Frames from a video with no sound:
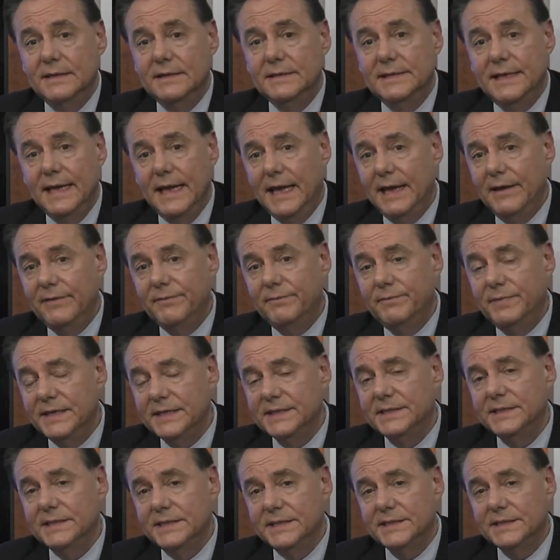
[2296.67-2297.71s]
it gave
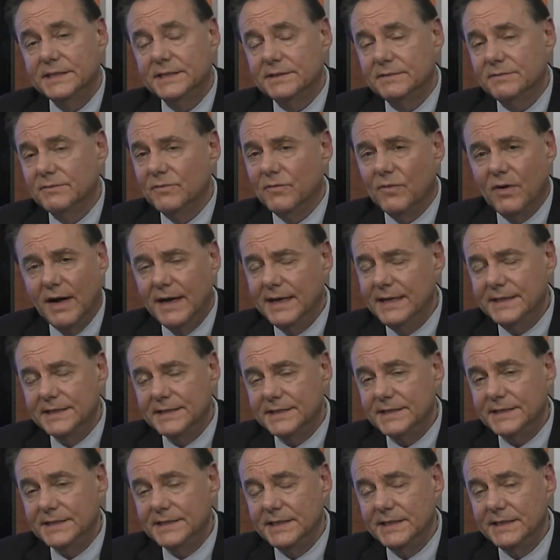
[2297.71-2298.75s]
business, why is
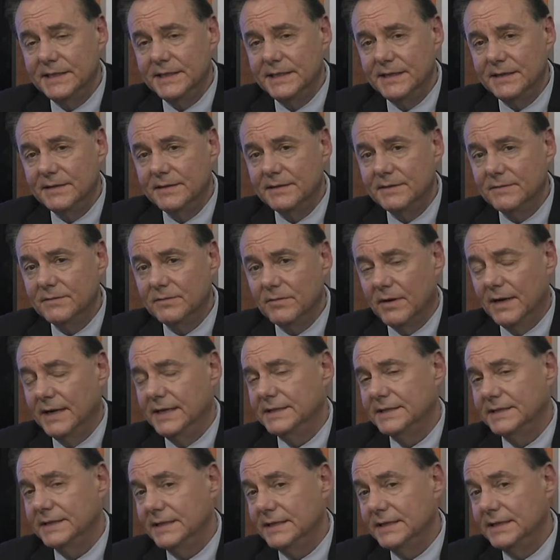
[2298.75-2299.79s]
this in here? Why
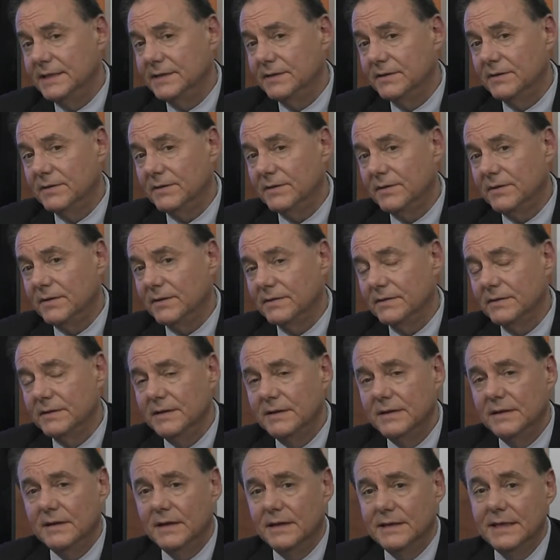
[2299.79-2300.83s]
is it in here at all?
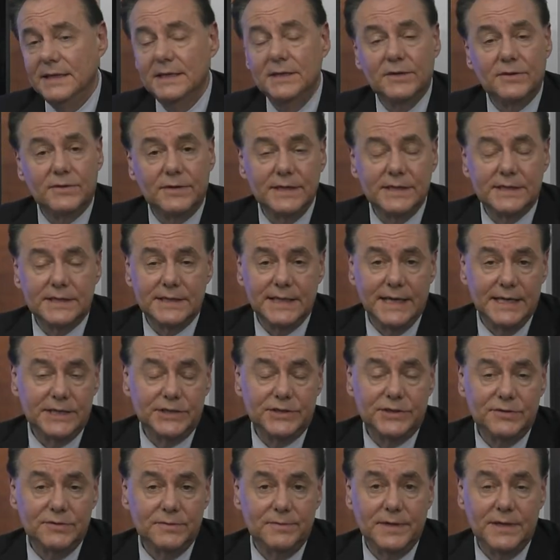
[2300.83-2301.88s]
An increase in
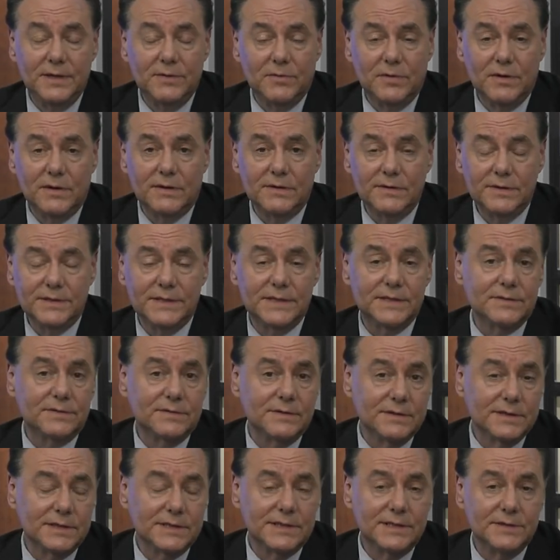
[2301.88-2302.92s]
H-2B workers, these
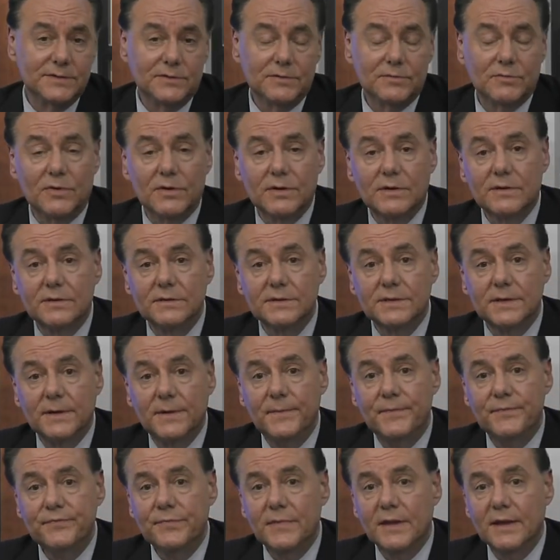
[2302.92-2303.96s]
are unskilled workers.
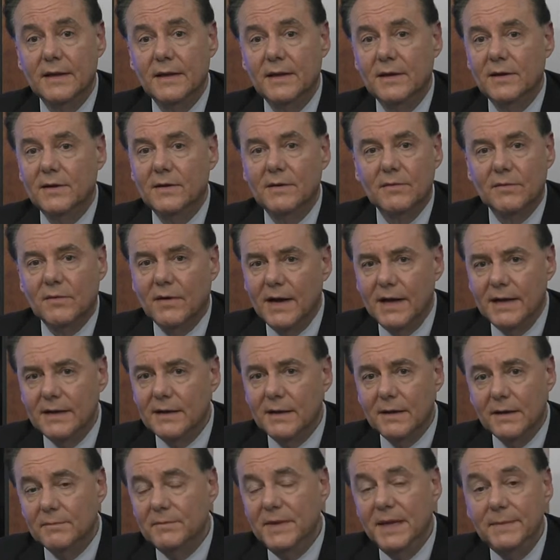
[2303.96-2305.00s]
Why,
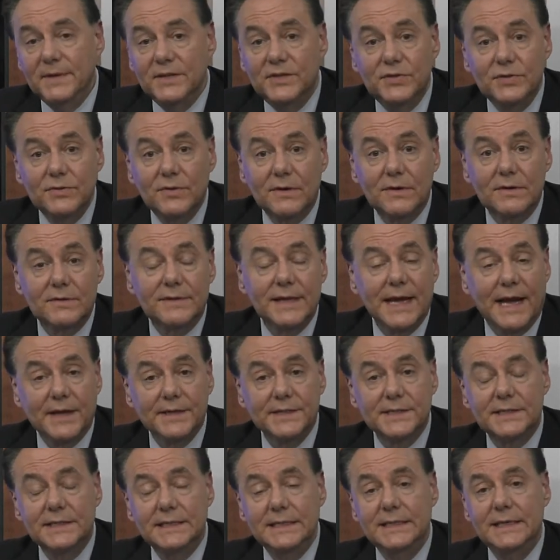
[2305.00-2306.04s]
uh, maybe
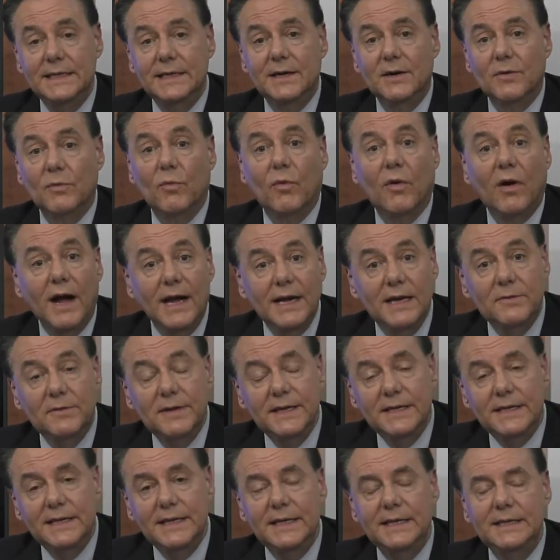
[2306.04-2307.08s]
200,000 a year. Why do
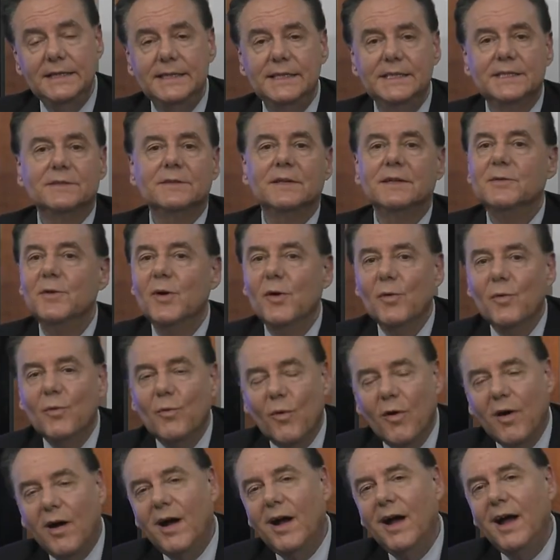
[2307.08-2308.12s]
we need these?
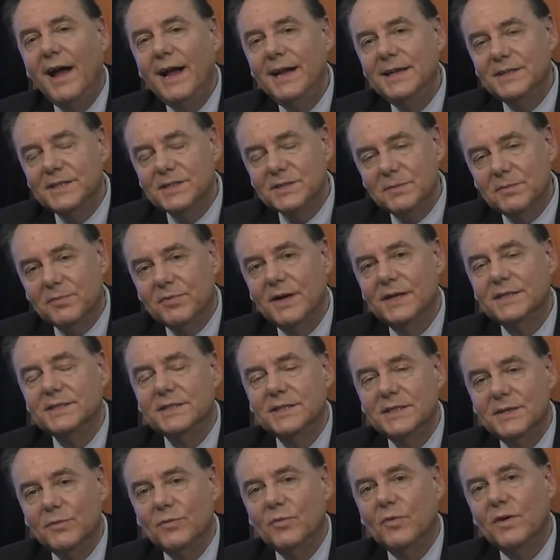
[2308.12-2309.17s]
Why does the
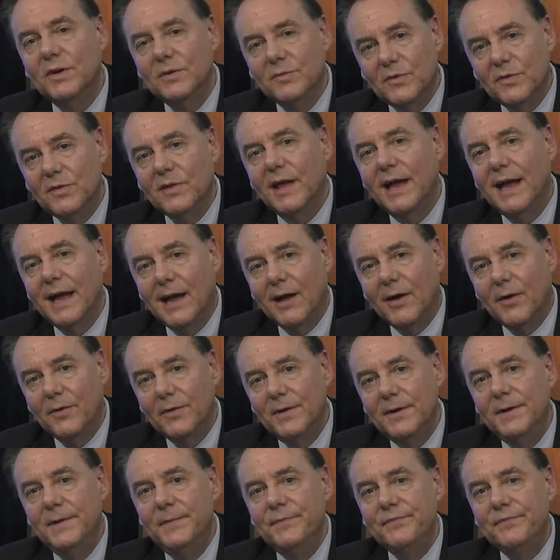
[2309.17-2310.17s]
president want to allow